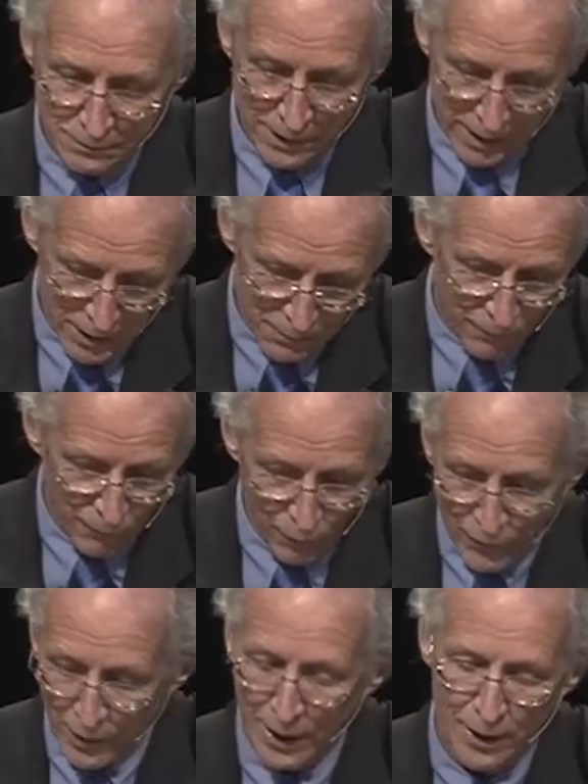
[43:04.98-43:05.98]
that is, before
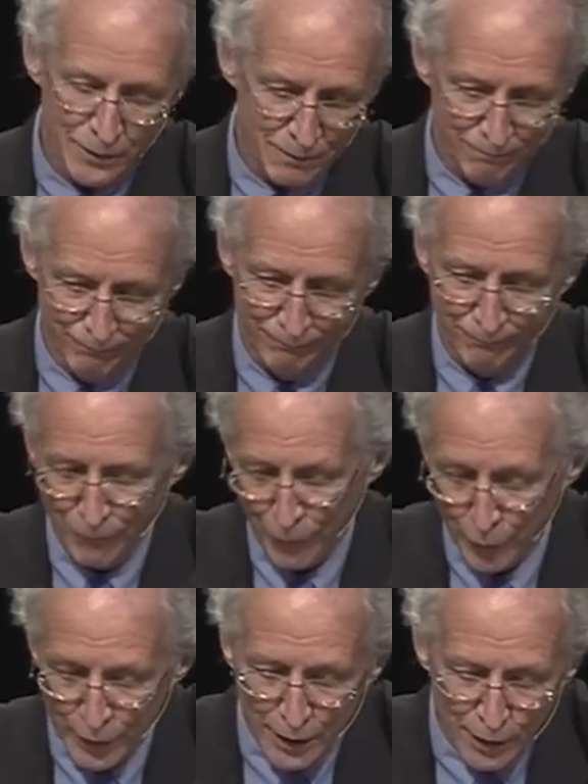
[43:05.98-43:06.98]
the last
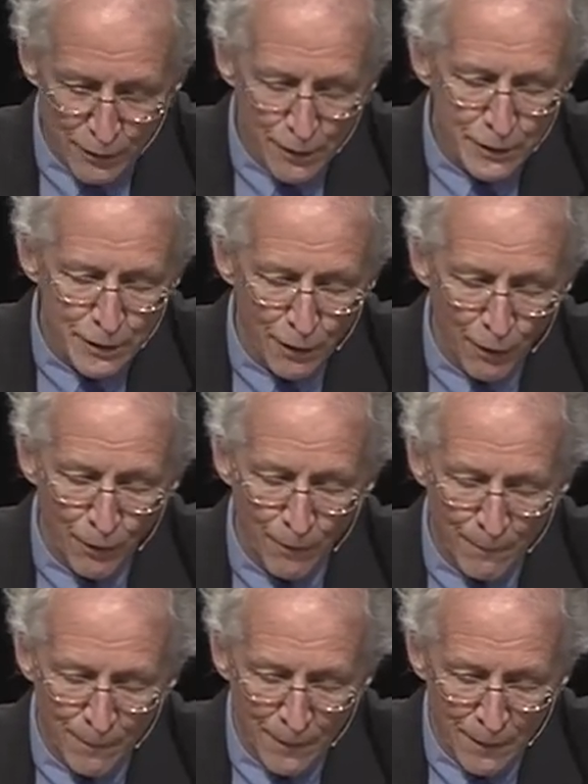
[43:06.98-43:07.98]
30 years or so,
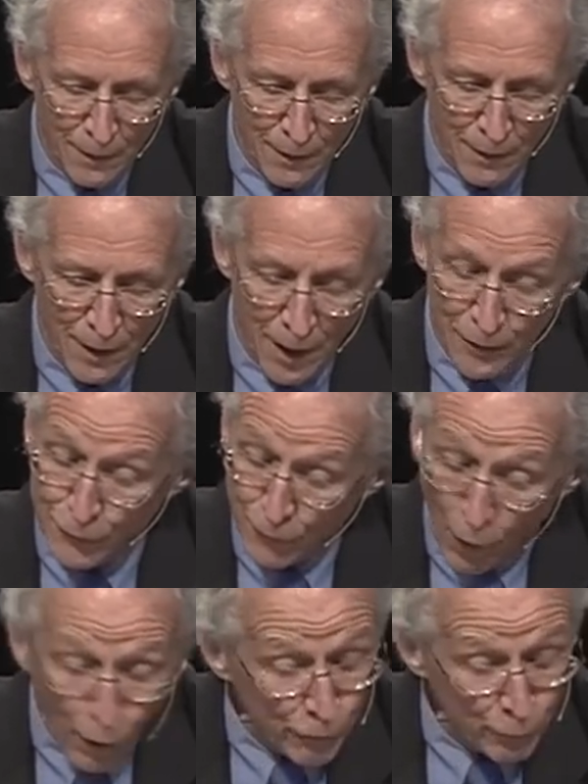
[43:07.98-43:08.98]
as
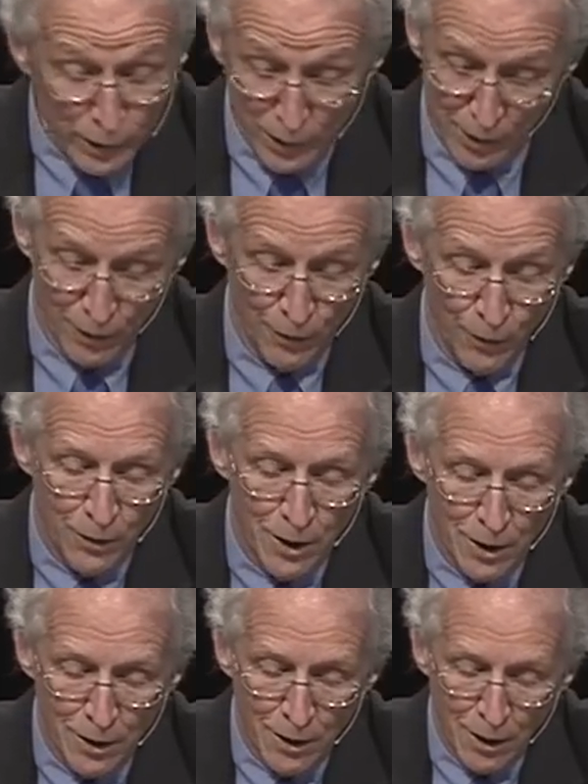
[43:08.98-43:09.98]
far as we know,
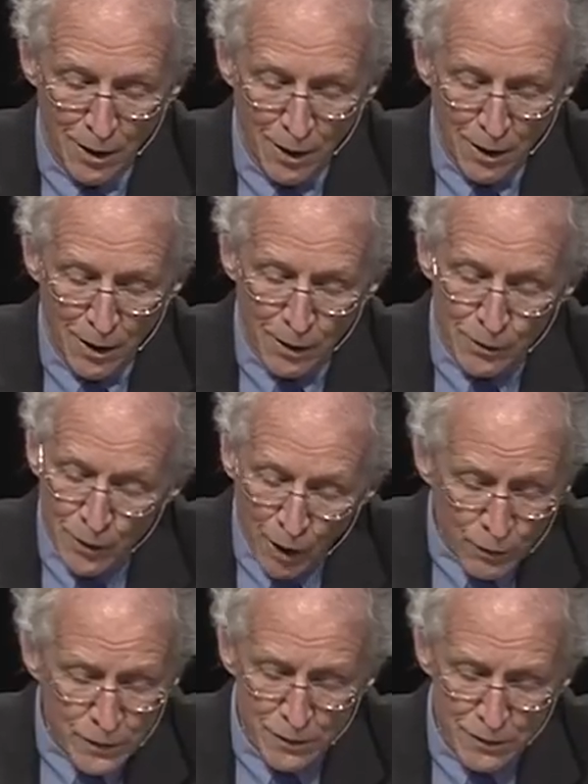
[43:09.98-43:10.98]
no
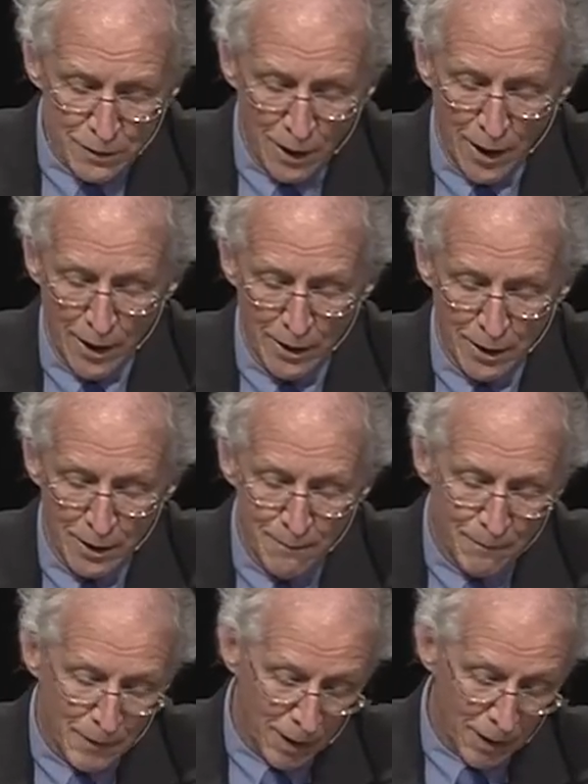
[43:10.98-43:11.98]
society
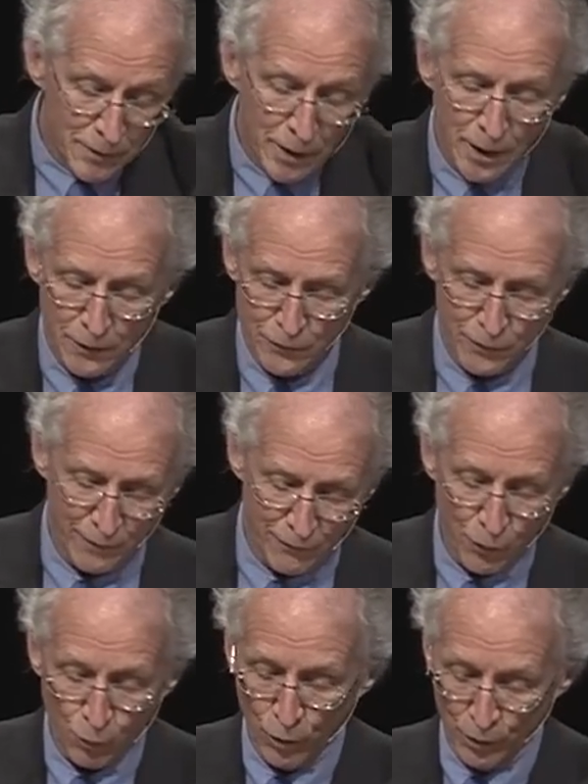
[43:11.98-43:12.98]
in the history of
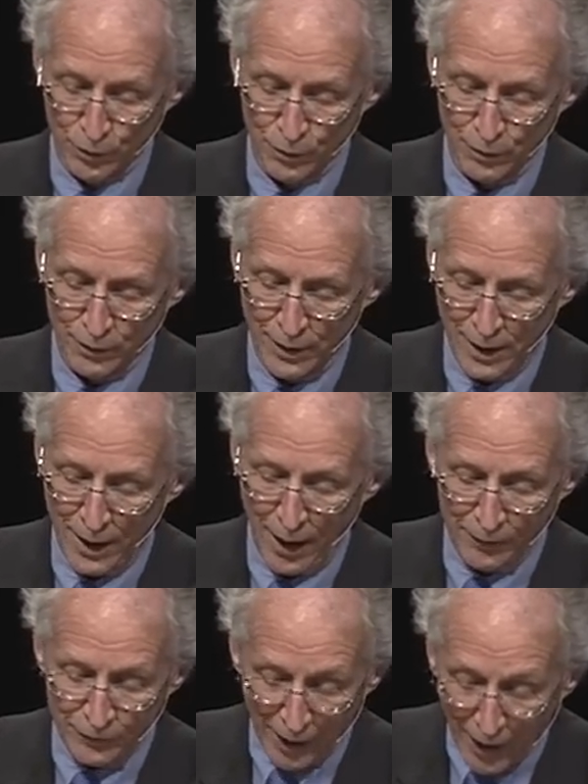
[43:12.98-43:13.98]
the world
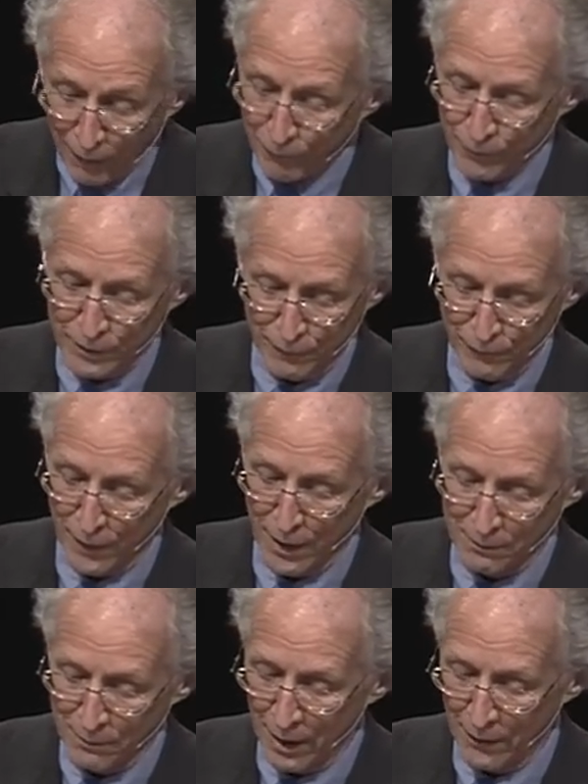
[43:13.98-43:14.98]
has ever
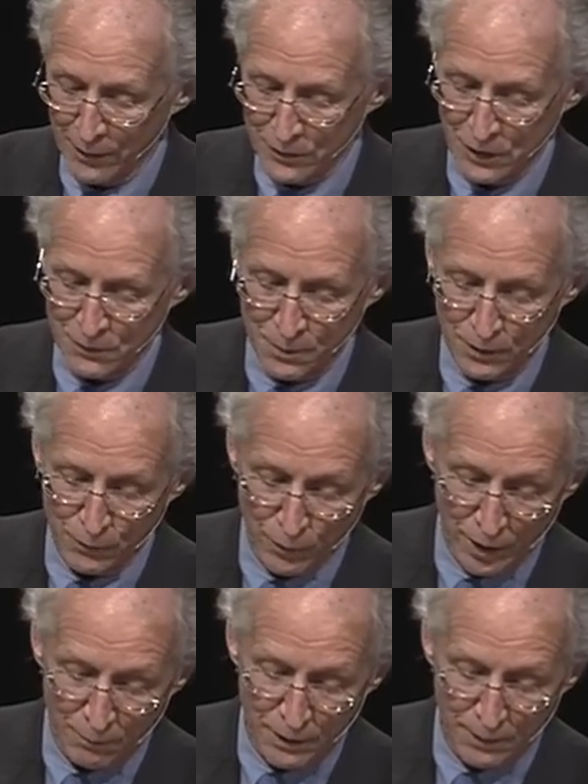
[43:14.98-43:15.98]
defined marriage as
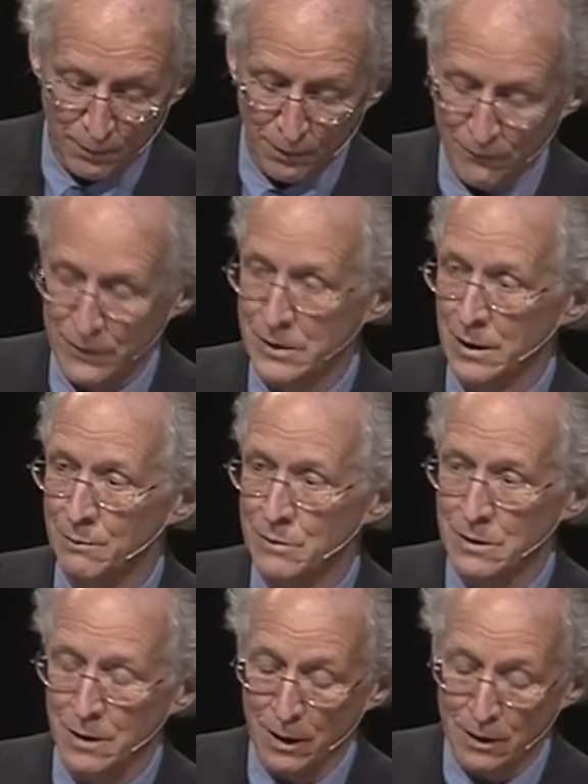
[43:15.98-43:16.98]
between people of the same
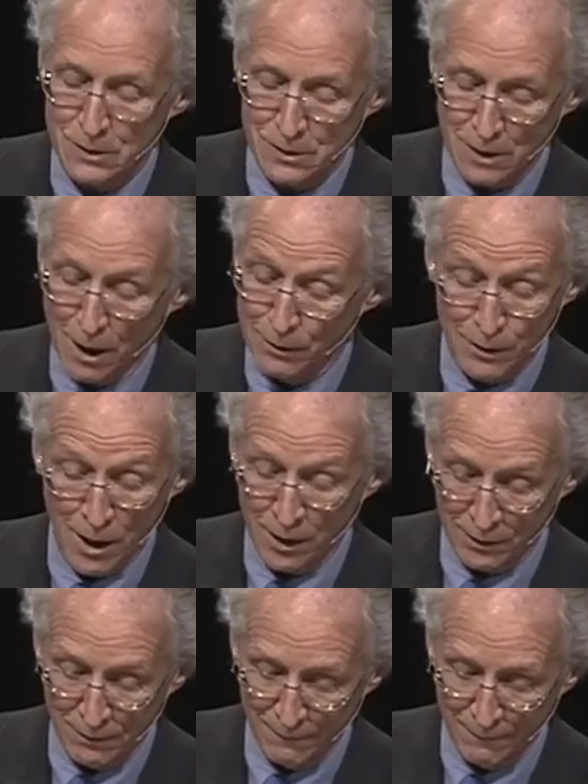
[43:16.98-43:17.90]
sex. None.